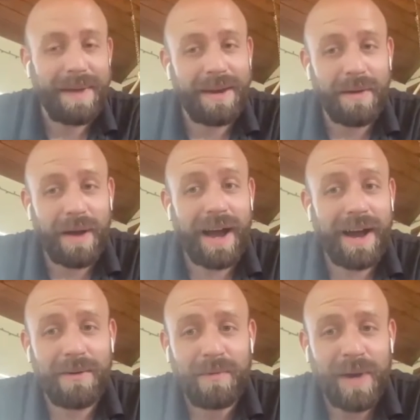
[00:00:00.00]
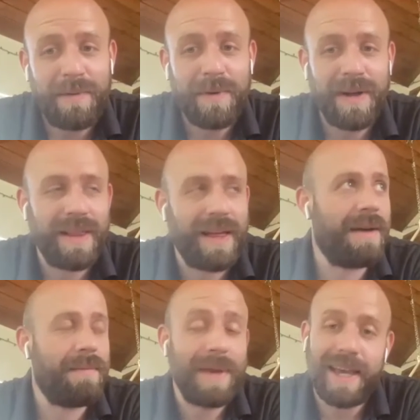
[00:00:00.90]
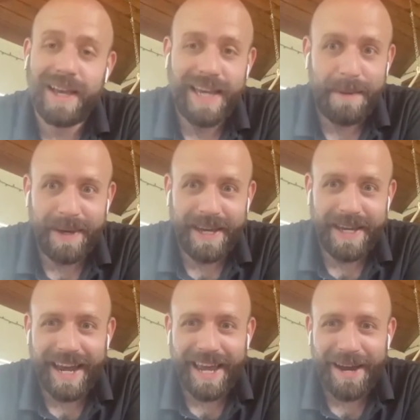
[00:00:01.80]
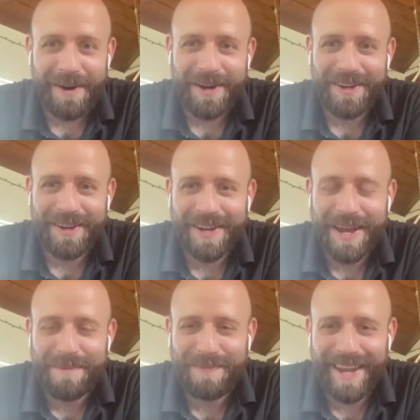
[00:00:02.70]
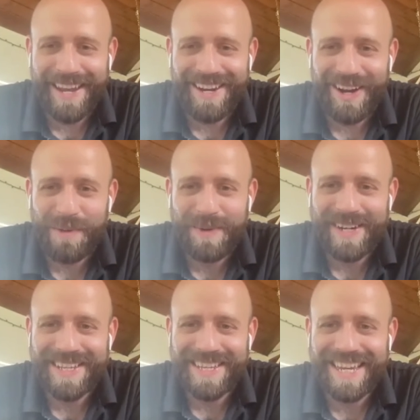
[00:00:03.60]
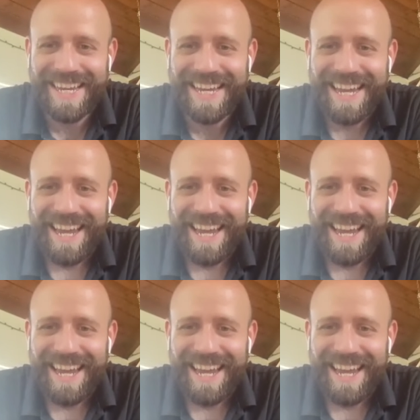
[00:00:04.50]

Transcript: And we will be keeping an eye out on your campaign, hoping to see